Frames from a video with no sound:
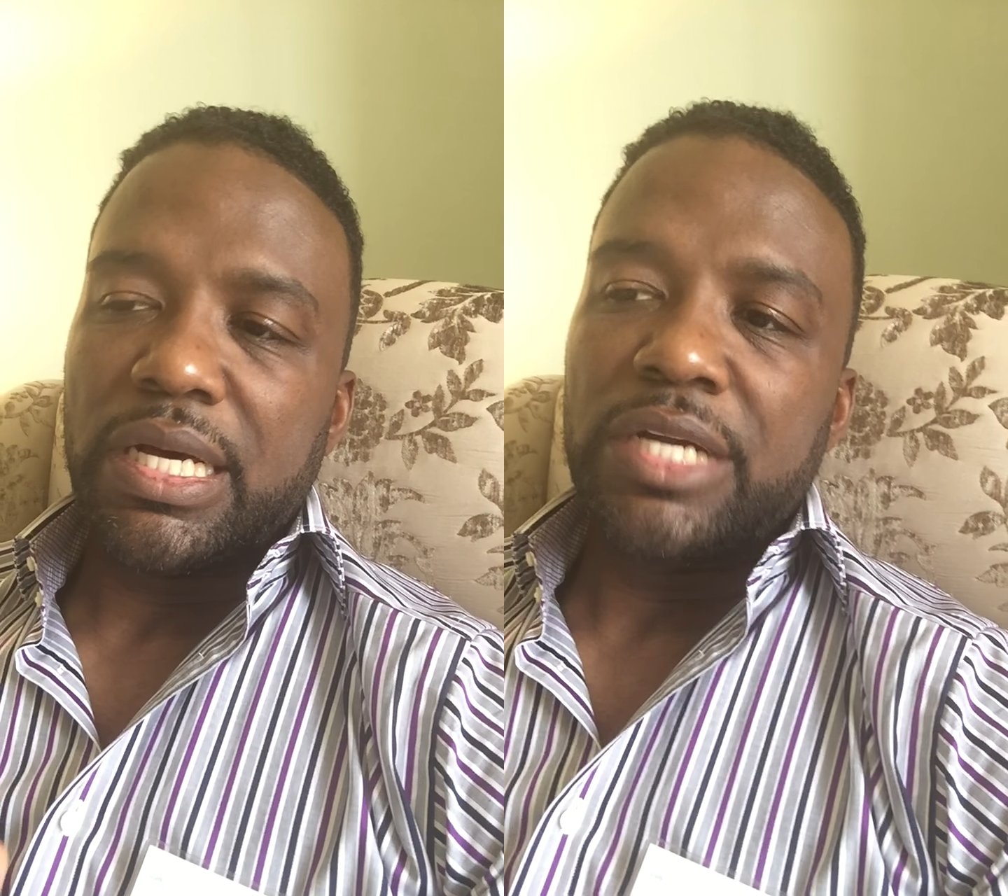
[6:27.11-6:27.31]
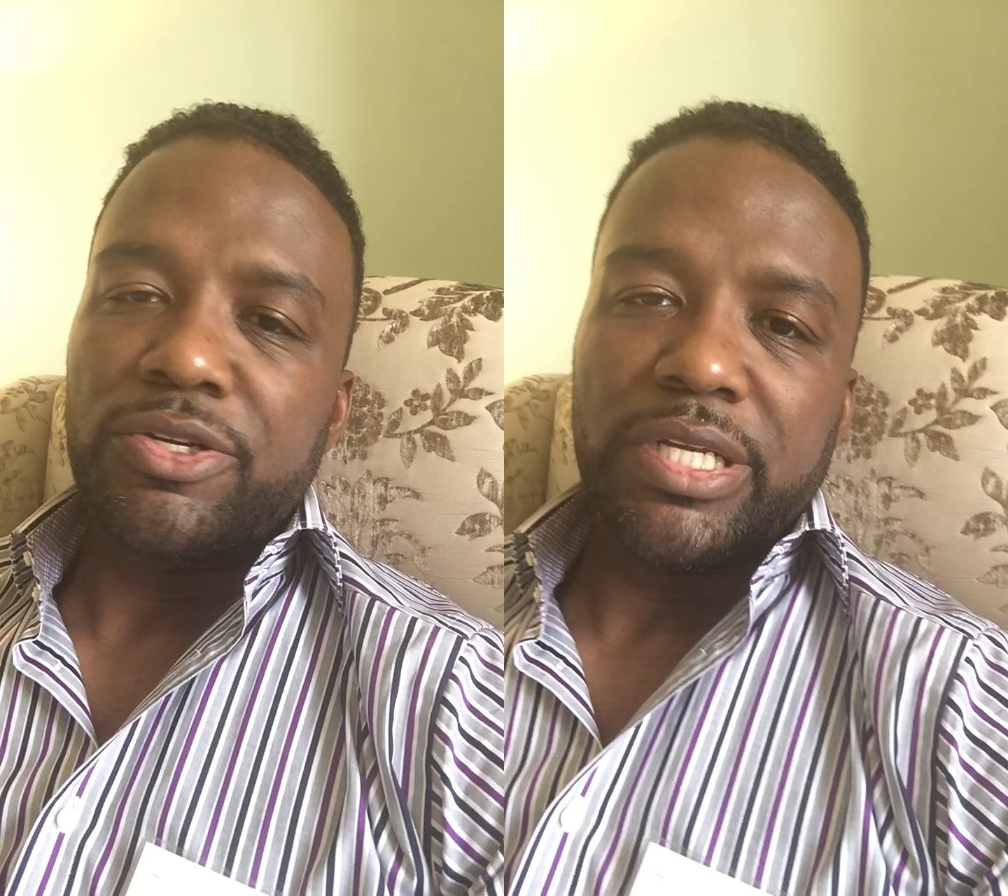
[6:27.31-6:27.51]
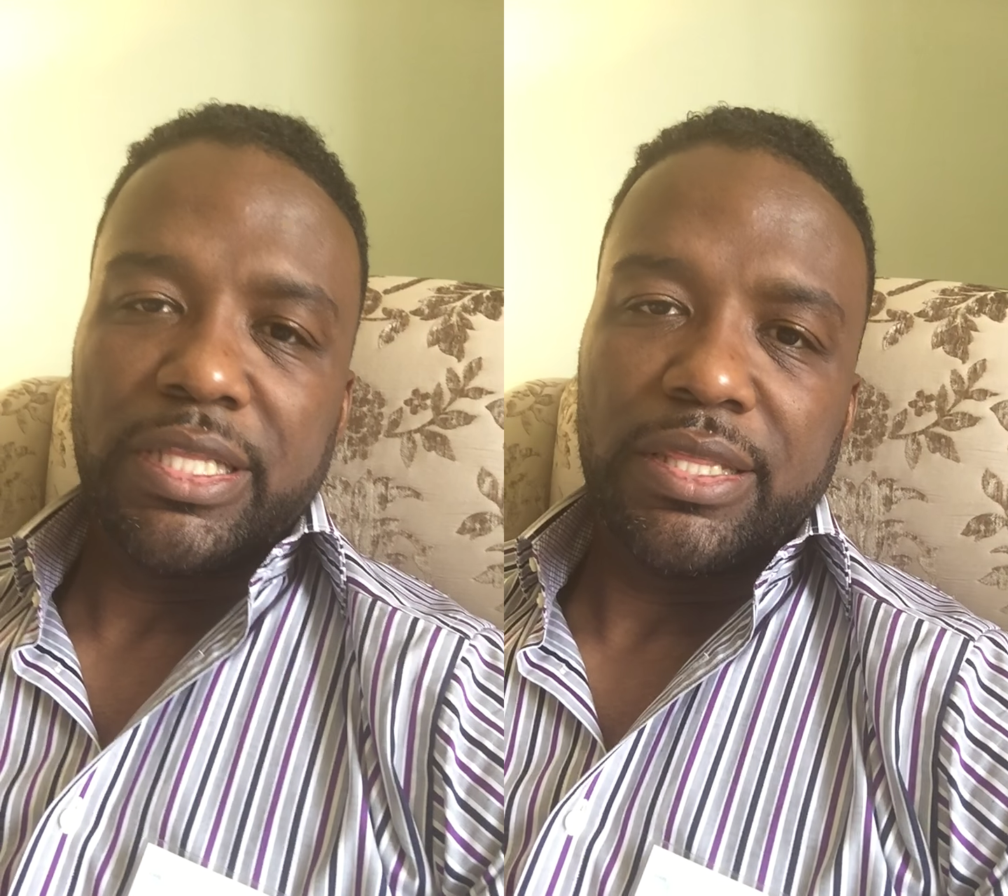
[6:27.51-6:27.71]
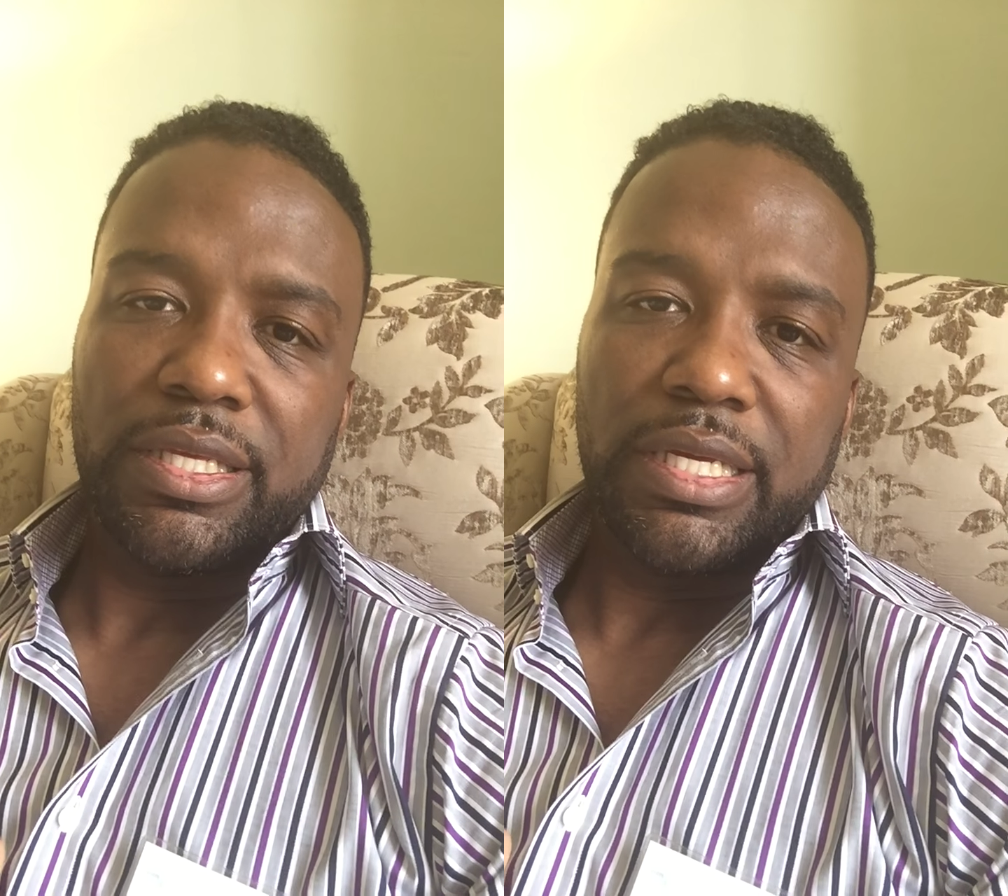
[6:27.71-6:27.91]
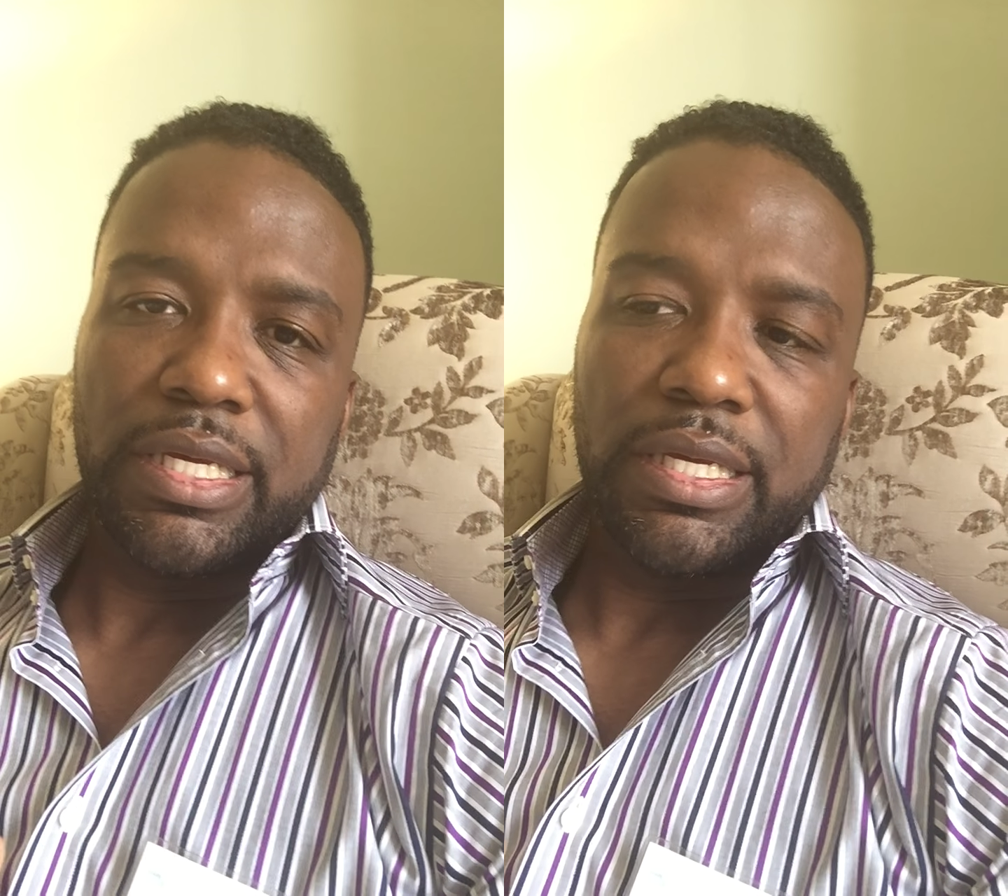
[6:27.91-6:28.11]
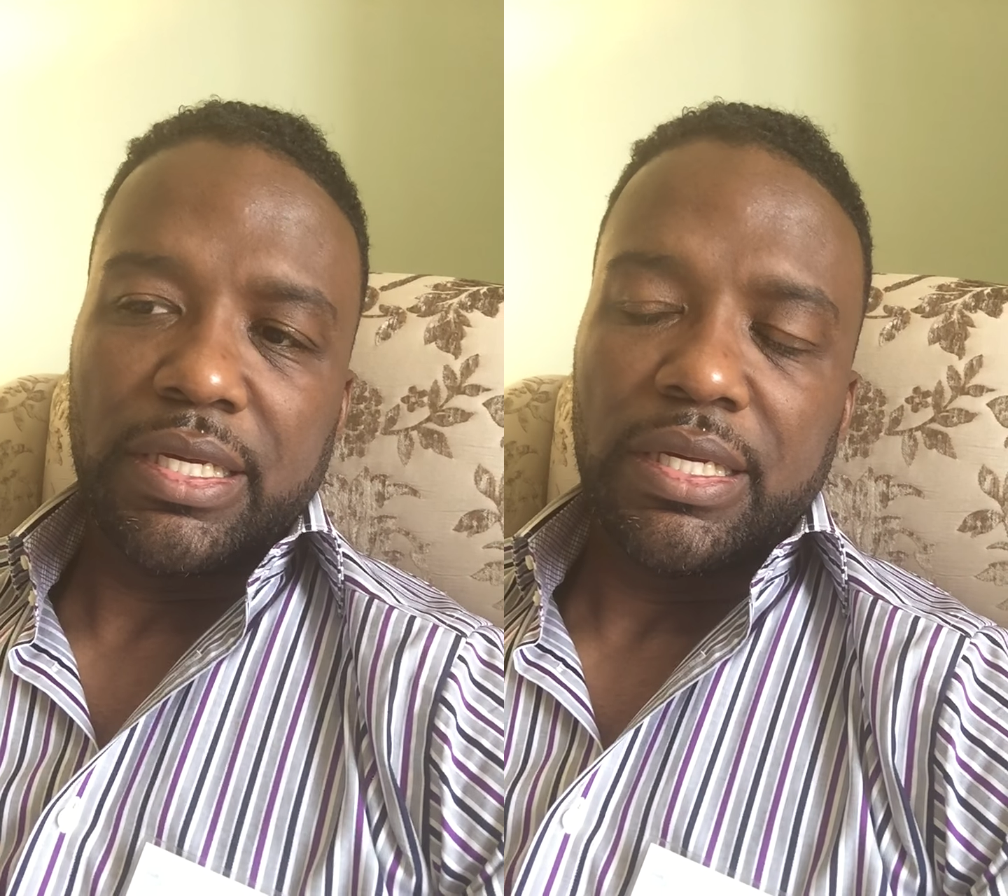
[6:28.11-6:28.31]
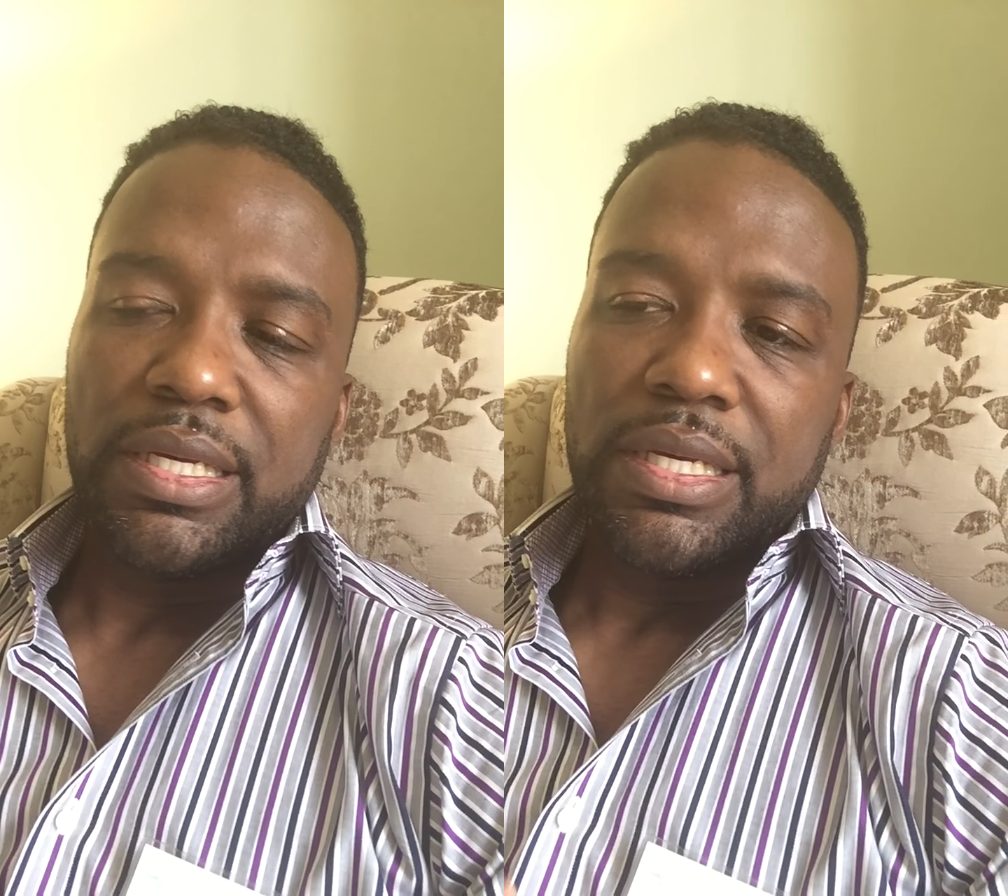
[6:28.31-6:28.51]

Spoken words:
underneath the